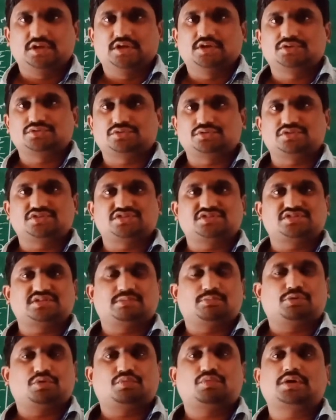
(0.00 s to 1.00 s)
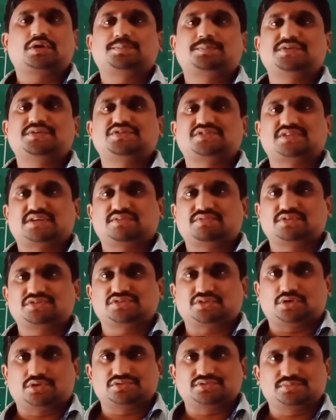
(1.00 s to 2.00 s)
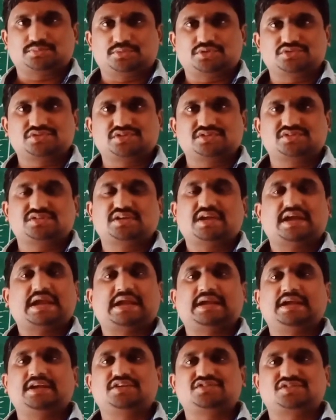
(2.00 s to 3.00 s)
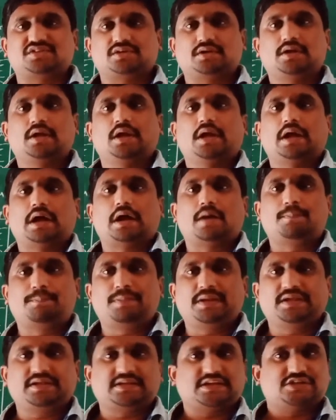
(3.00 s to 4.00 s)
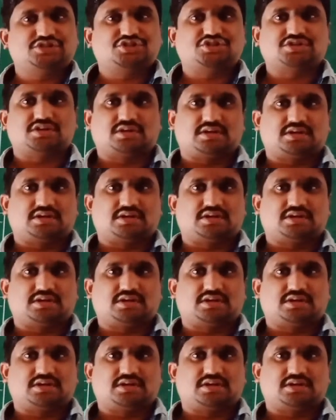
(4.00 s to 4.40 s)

So this is about what means reverse osmosis and its application.